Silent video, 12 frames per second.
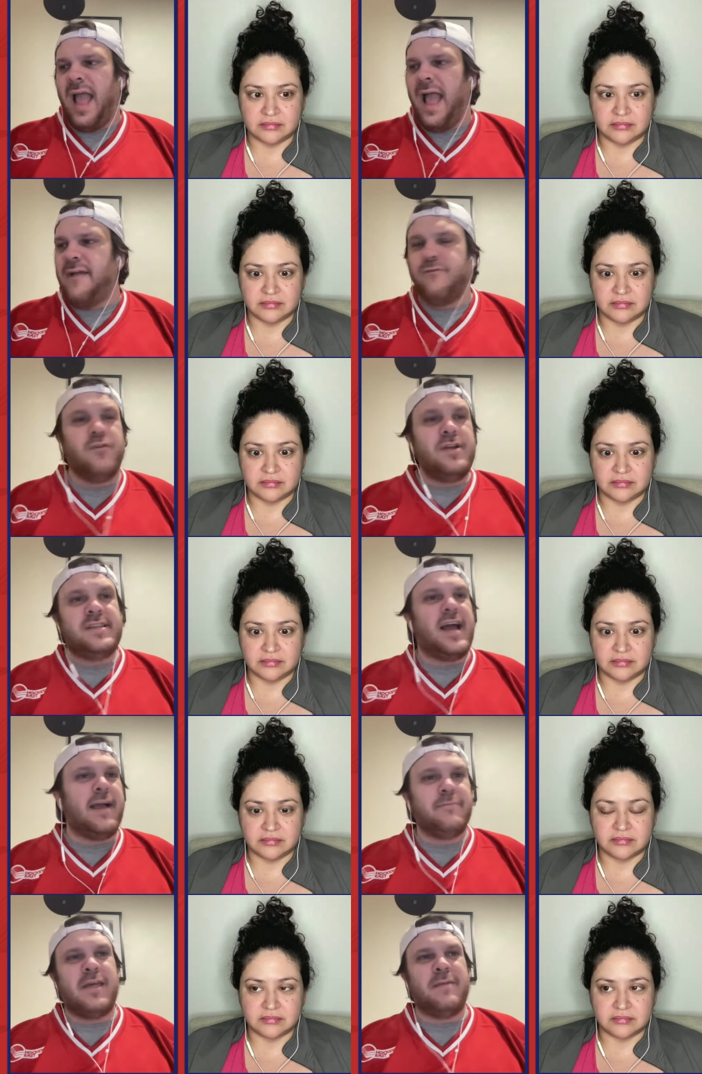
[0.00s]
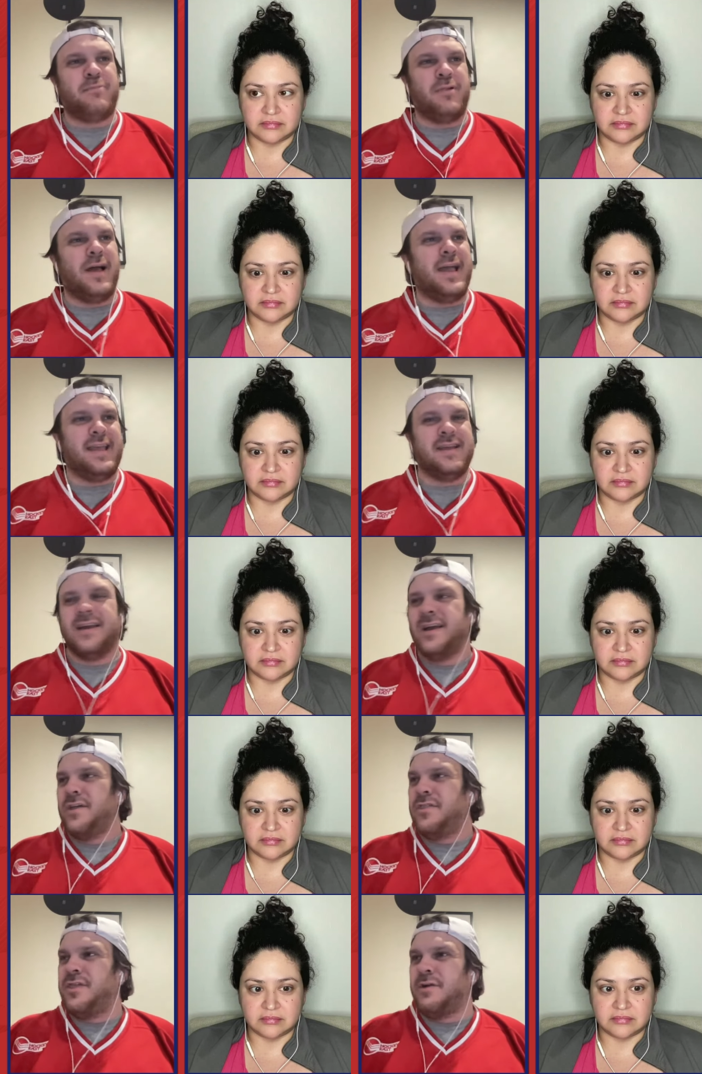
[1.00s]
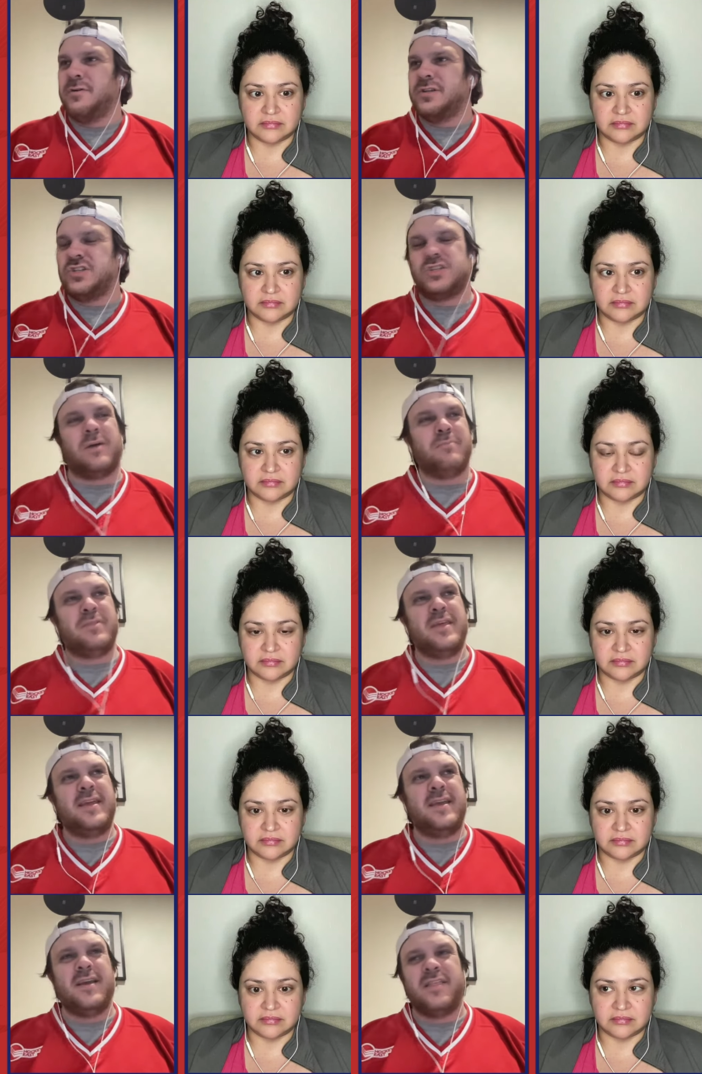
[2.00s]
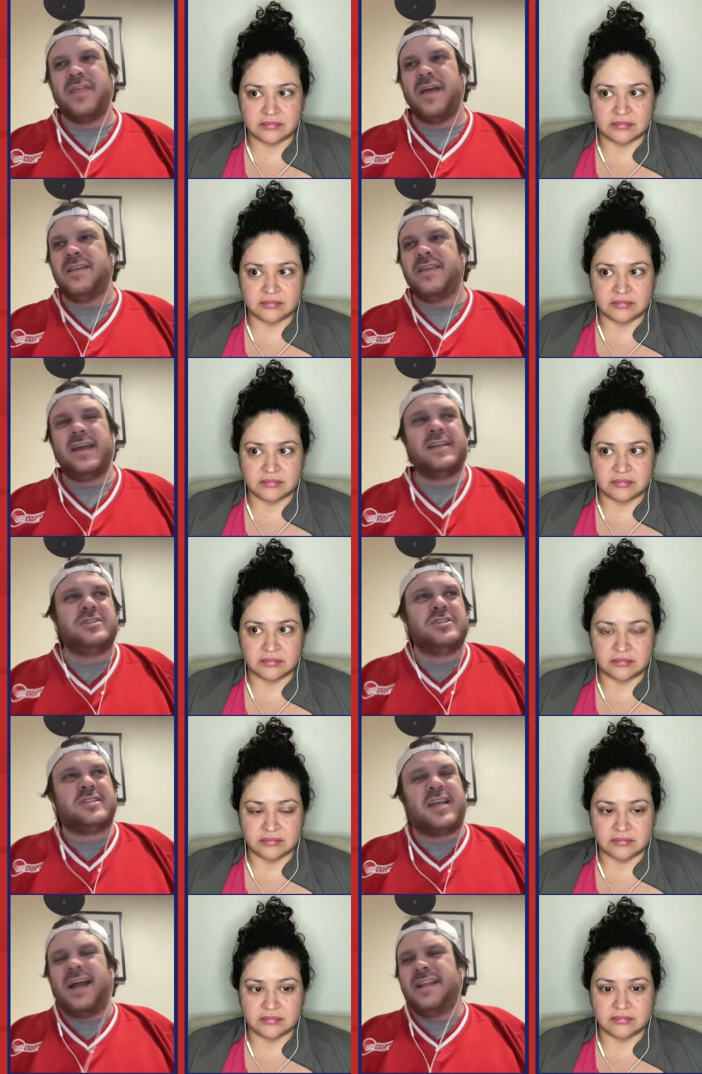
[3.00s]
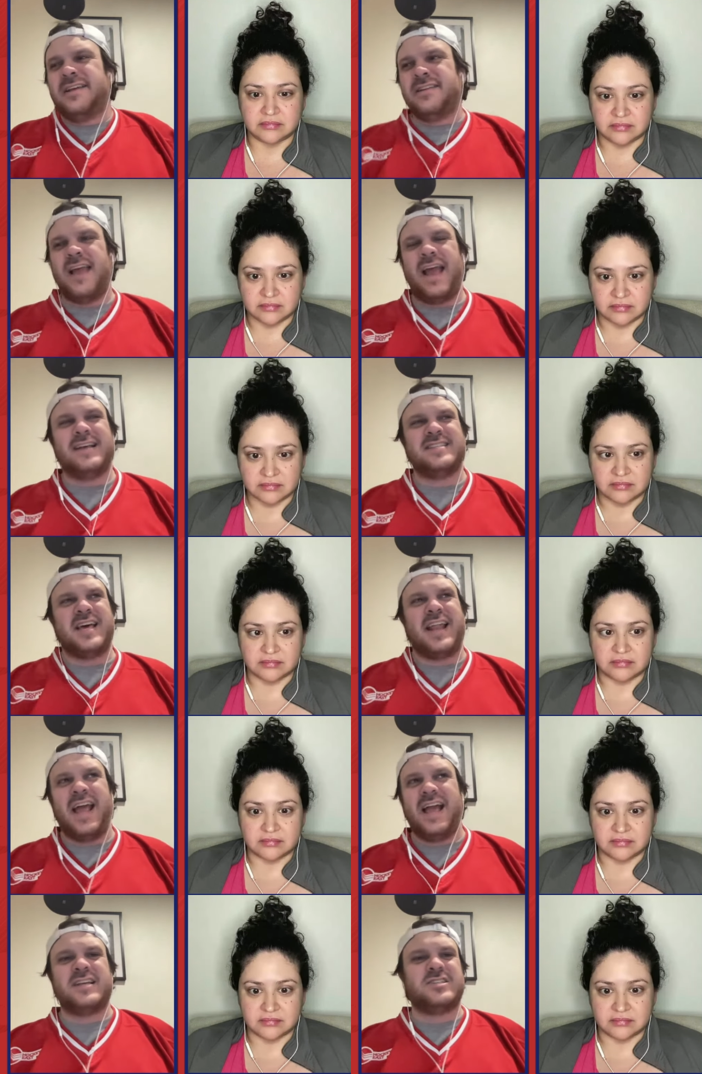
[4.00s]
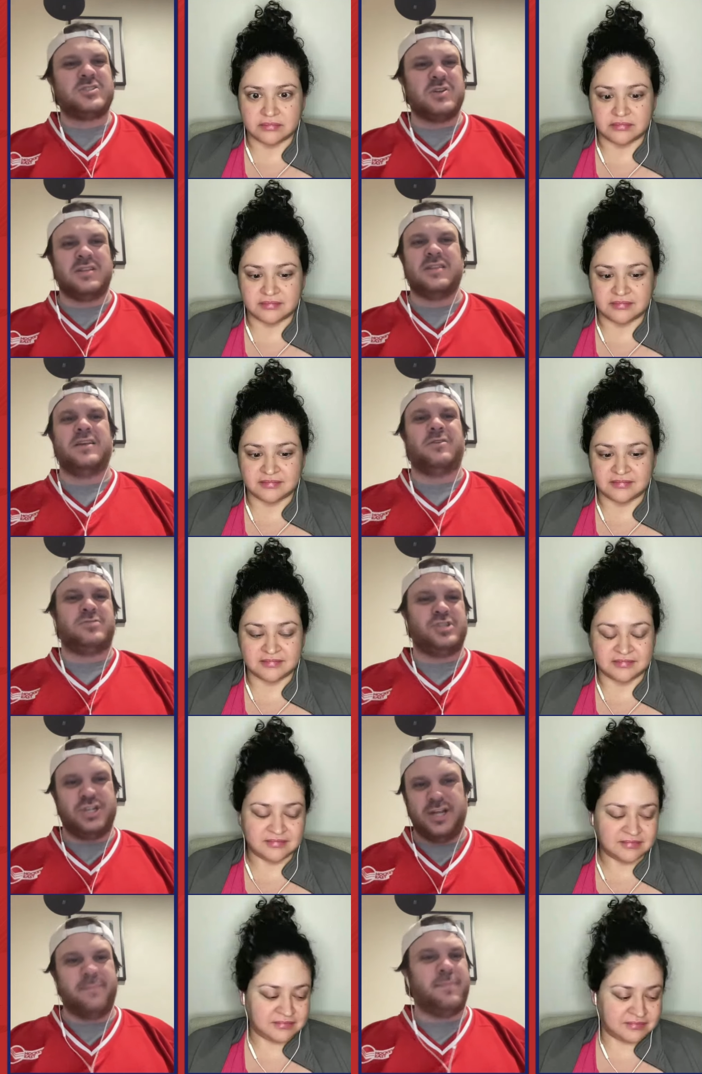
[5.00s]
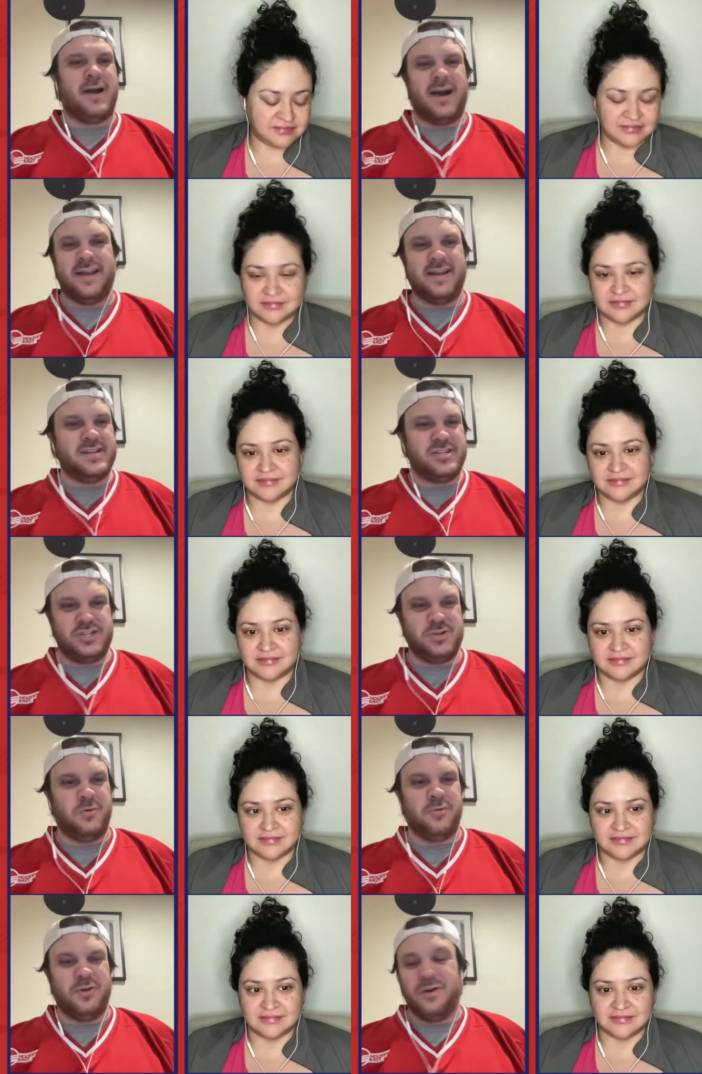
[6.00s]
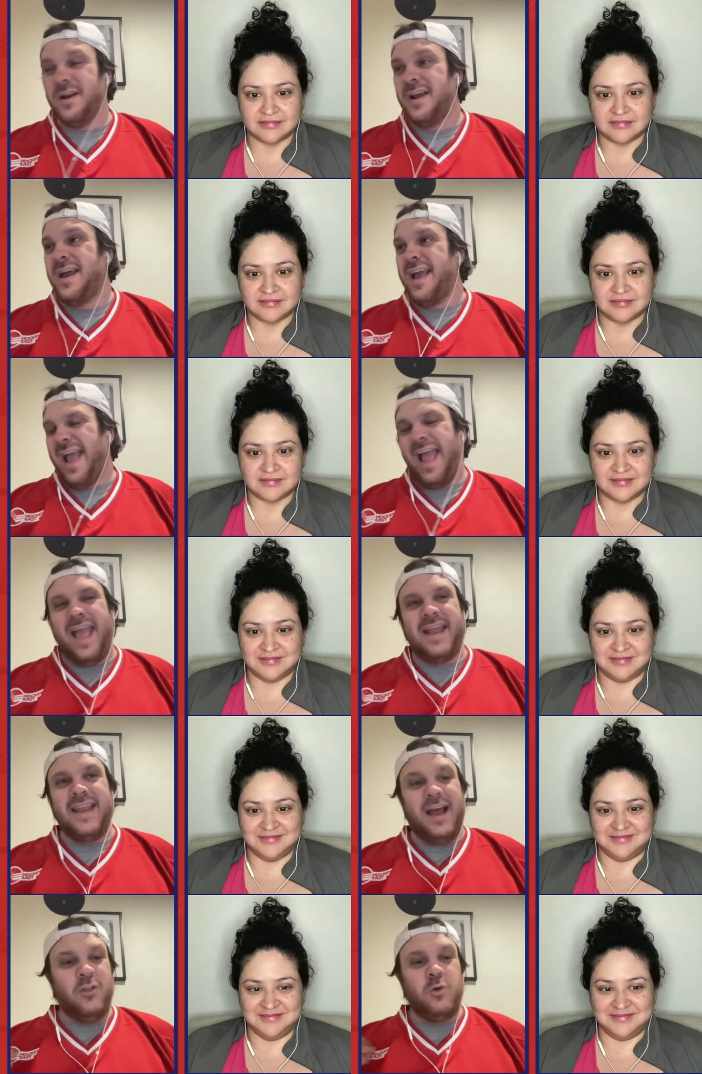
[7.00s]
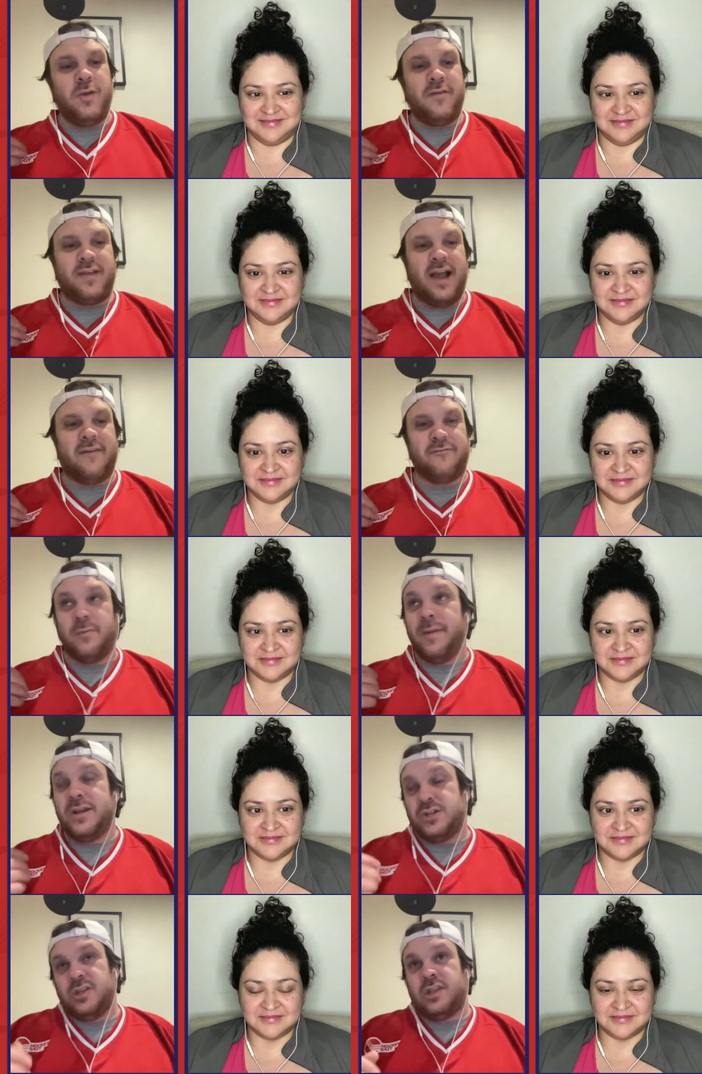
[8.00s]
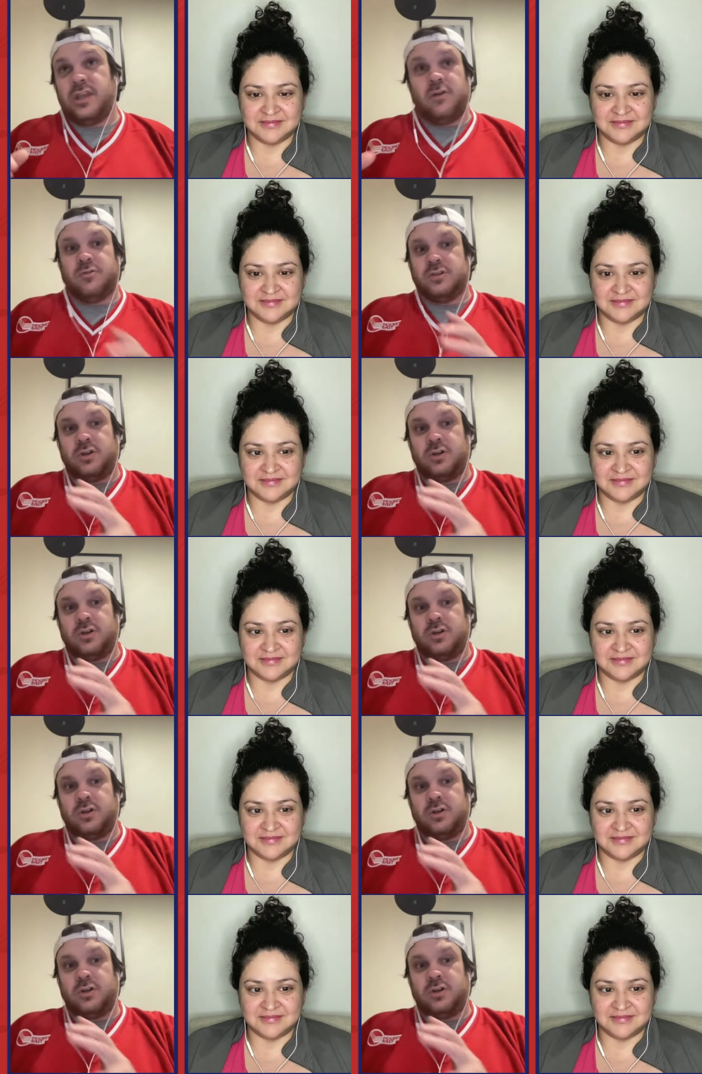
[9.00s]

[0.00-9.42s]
Speaker 1: every time they play, there is something that Nick just kind of has that extra little chip on his shoulder. And now that we have confirmation that there is